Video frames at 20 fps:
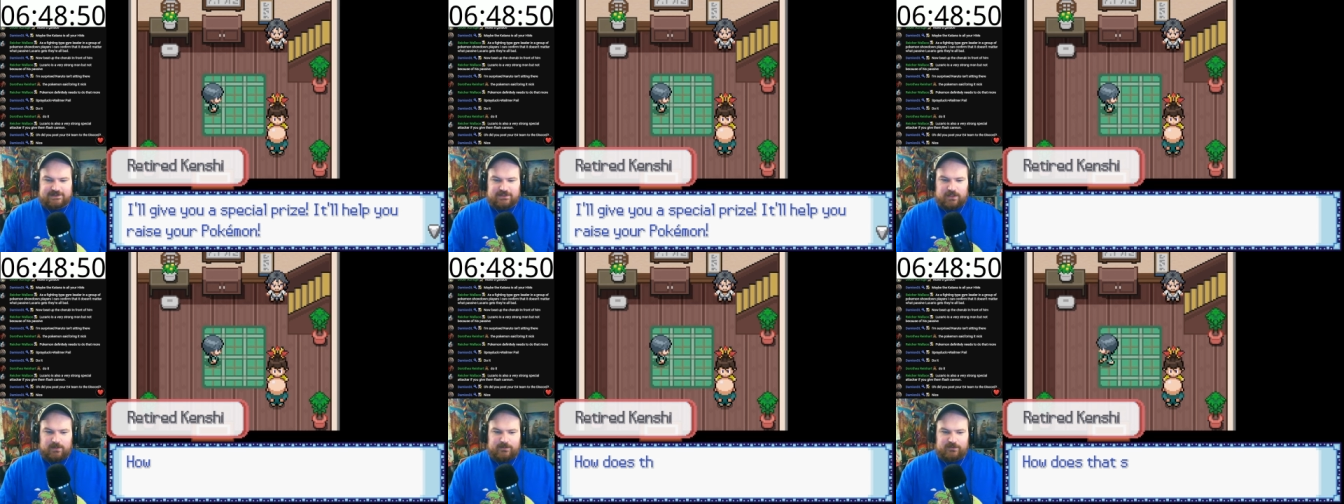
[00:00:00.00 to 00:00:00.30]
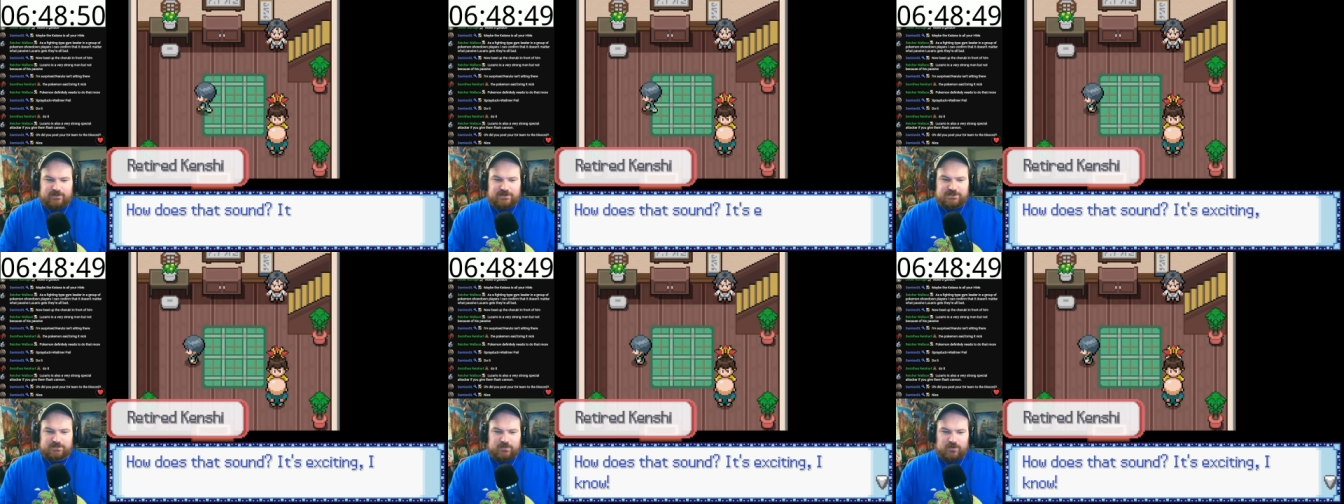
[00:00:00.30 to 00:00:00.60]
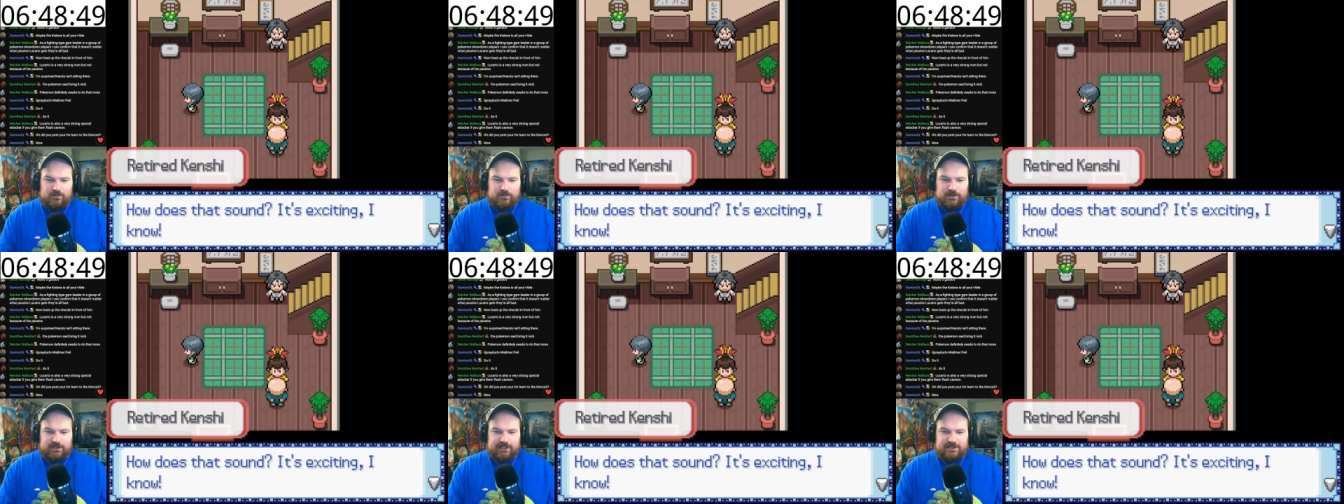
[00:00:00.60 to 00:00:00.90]
It'll help you raise
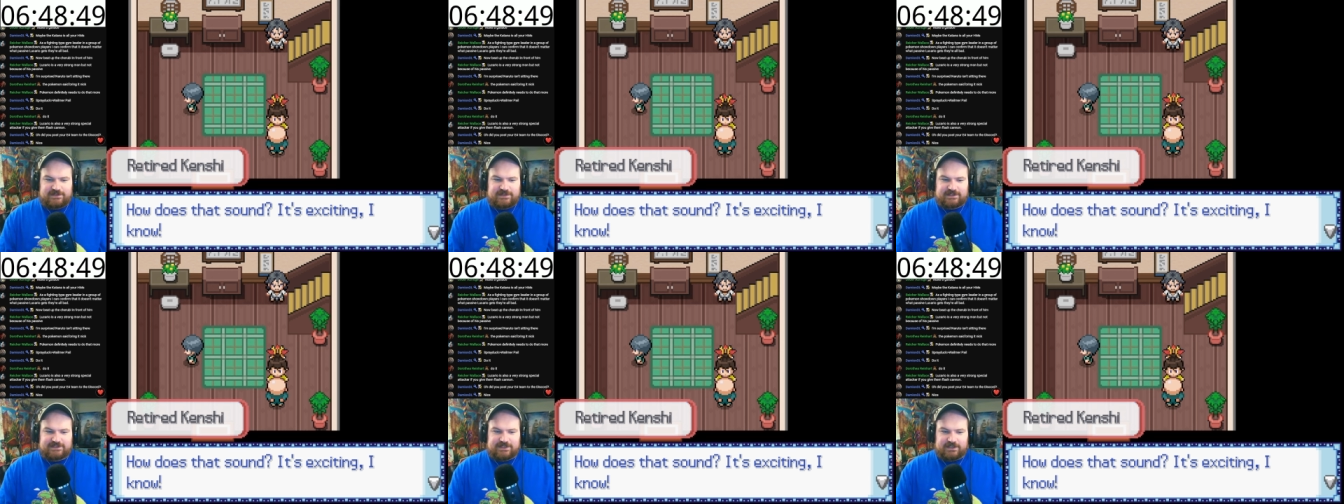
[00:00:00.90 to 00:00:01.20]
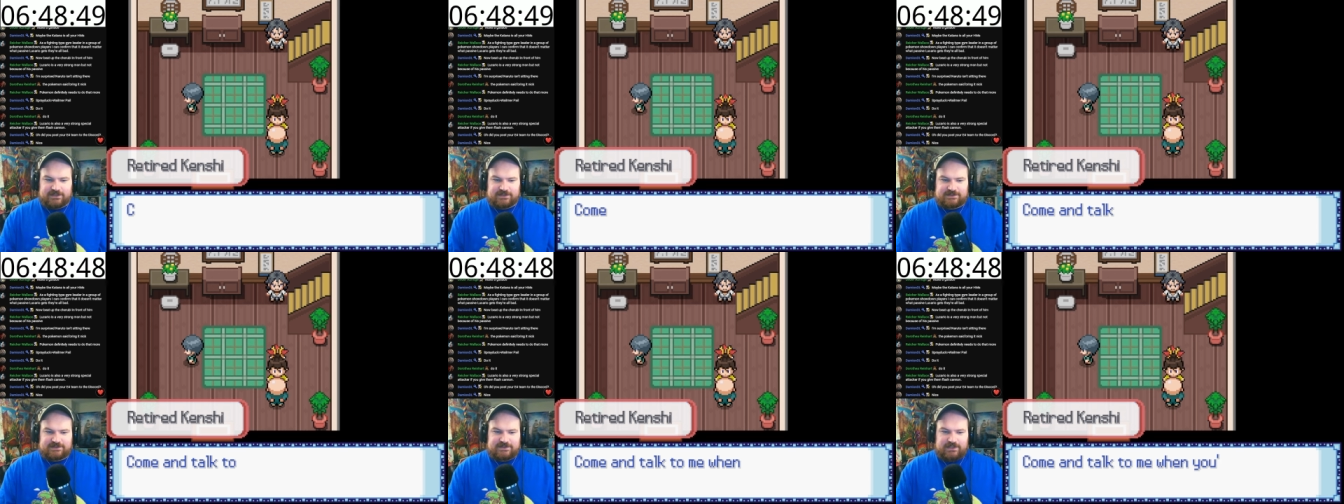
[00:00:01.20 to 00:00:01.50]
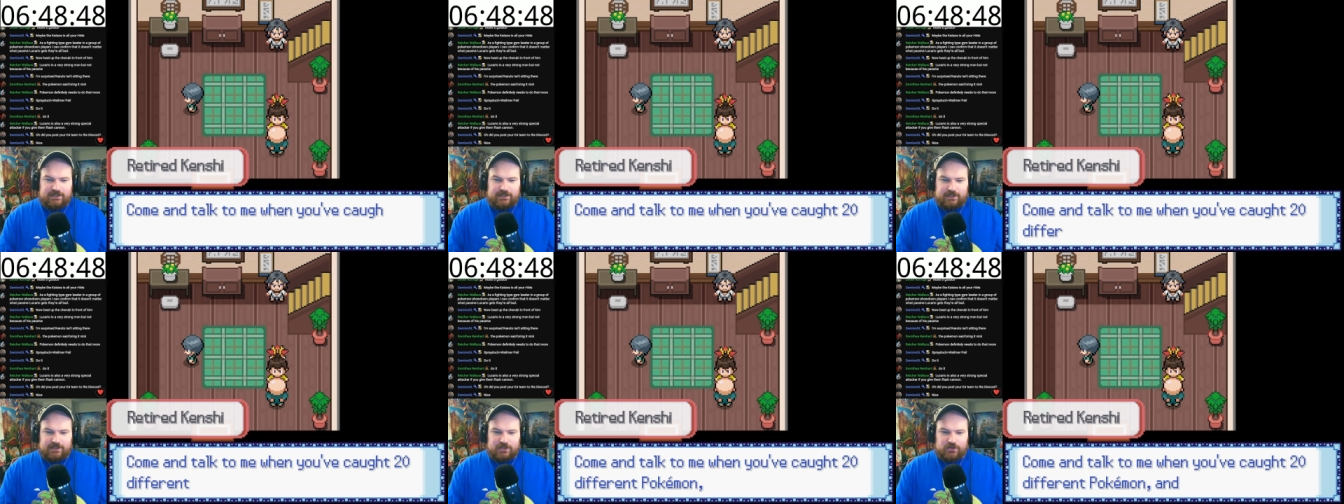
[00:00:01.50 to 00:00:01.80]
your Pokemon. How's that sound? It's
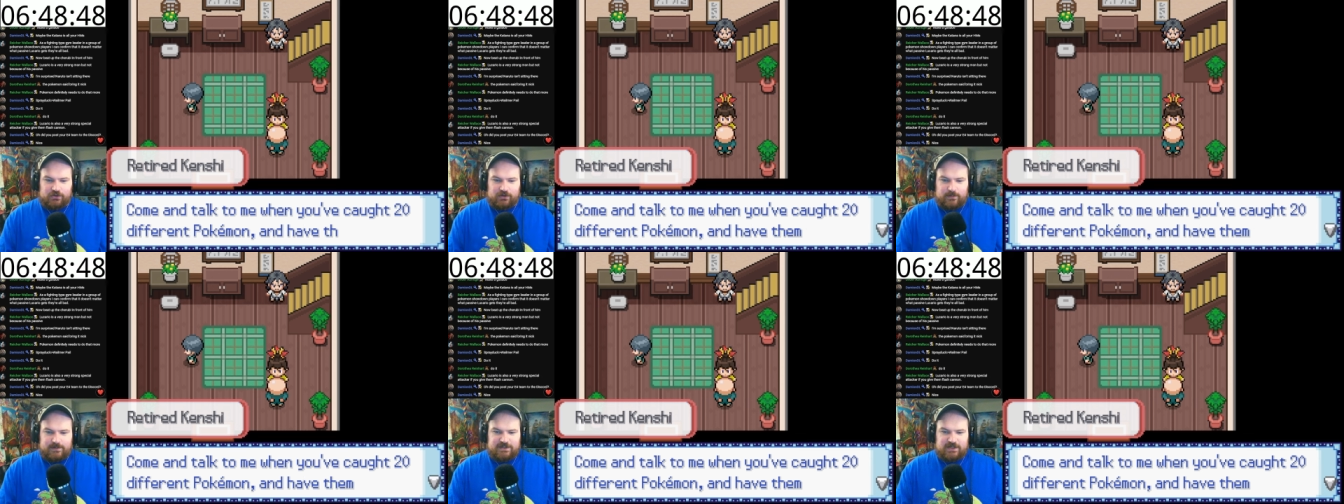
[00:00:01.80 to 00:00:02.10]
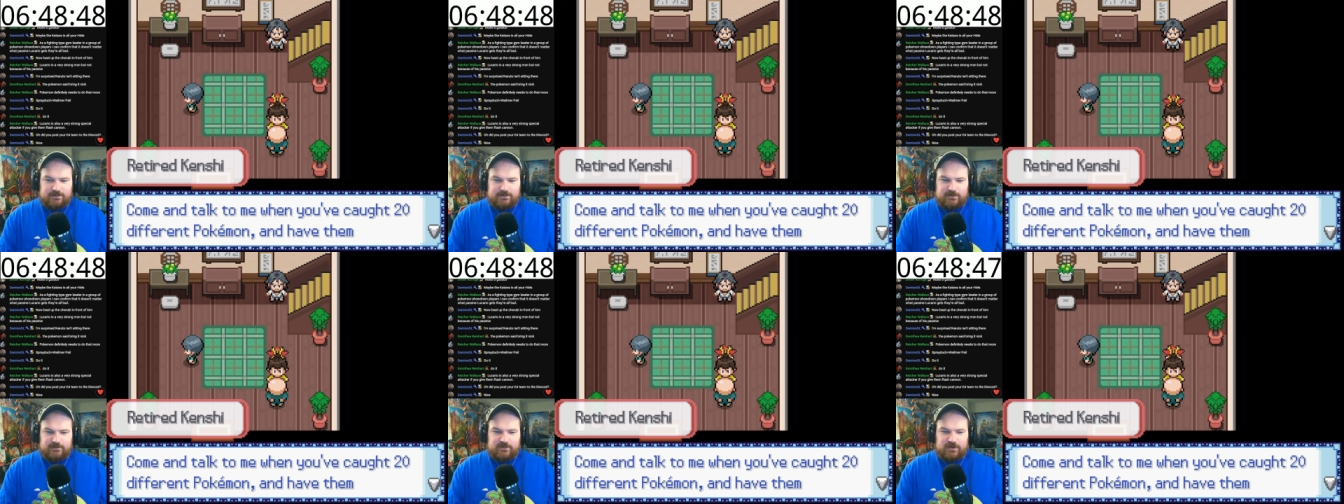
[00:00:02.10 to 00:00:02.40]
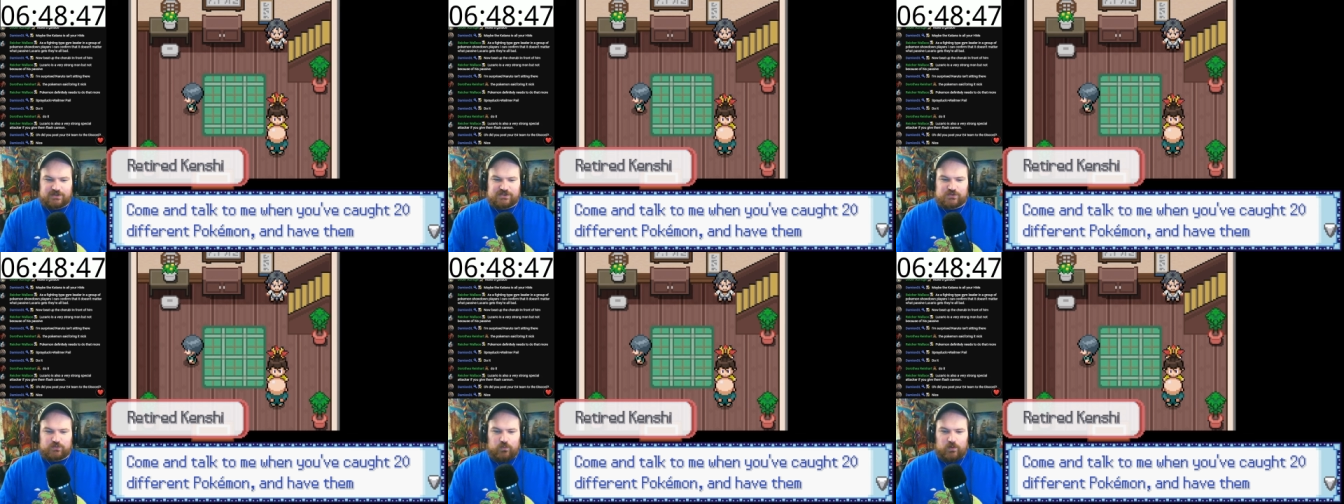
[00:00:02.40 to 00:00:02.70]
exciting, I know. Come and talk to me. You've
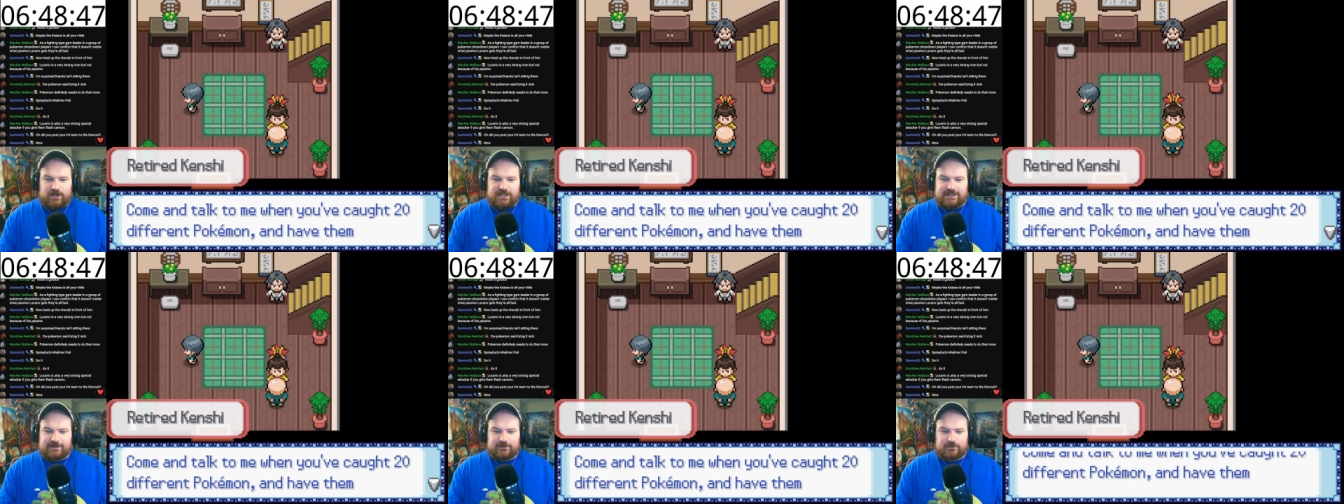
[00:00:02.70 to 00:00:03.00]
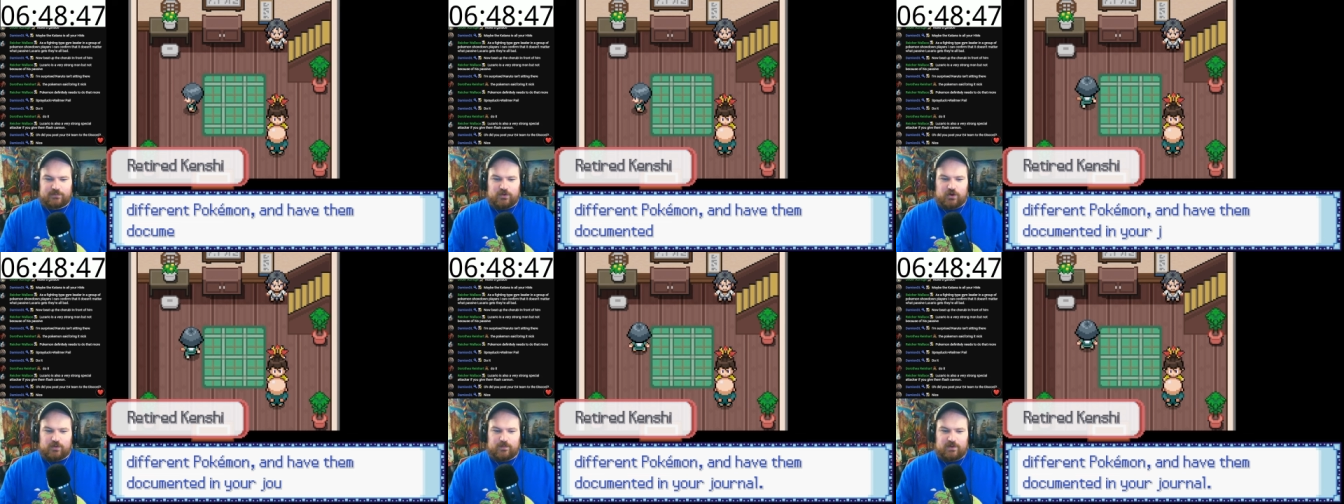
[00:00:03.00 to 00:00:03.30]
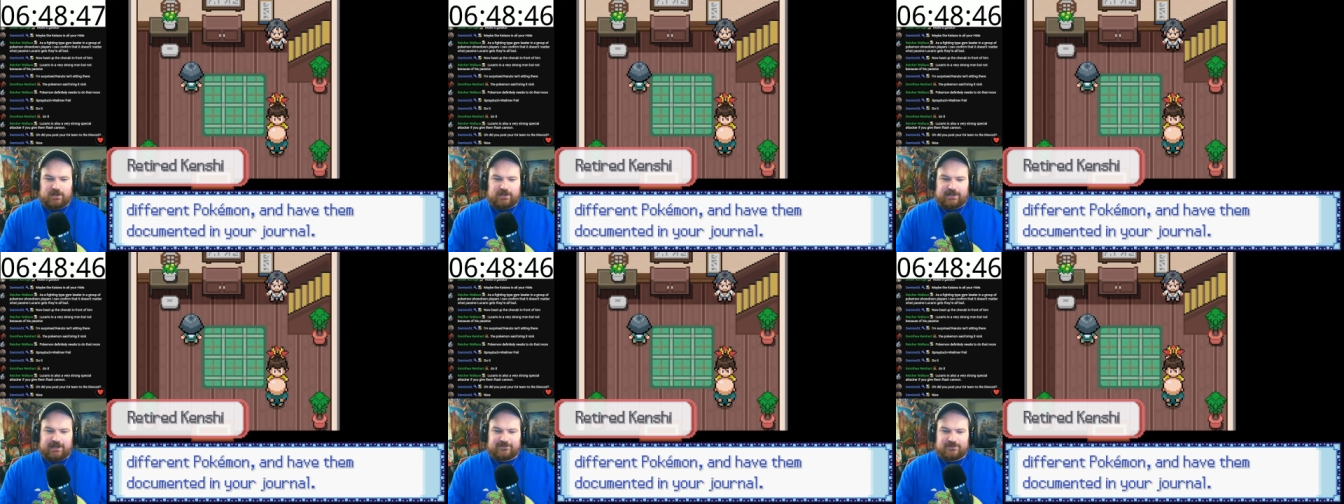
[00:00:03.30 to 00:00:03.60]
caught 20 different
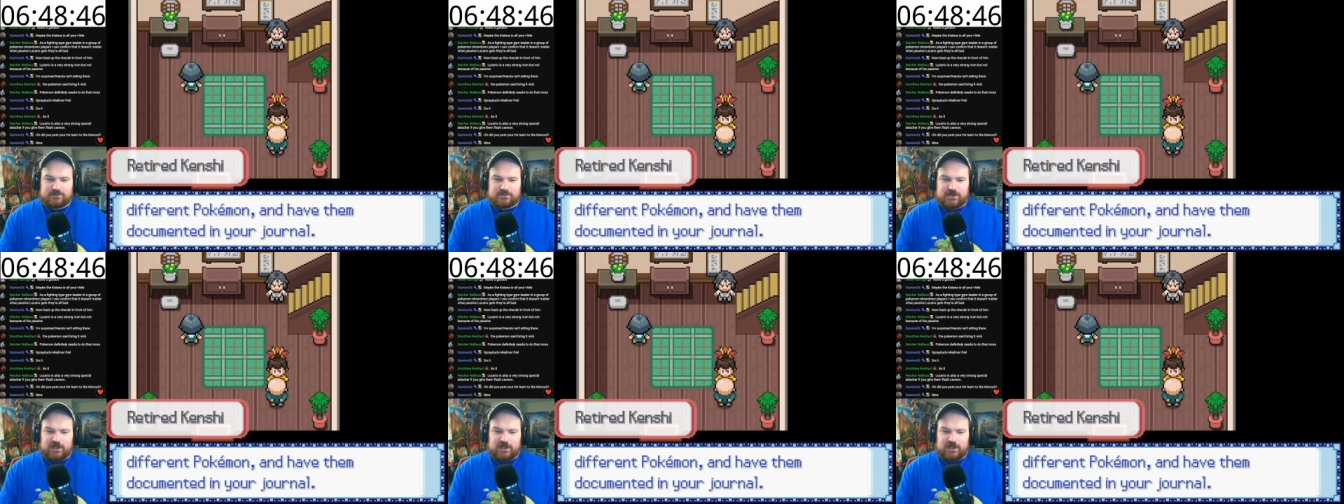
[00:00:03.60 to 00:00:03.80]
Pokemon and have them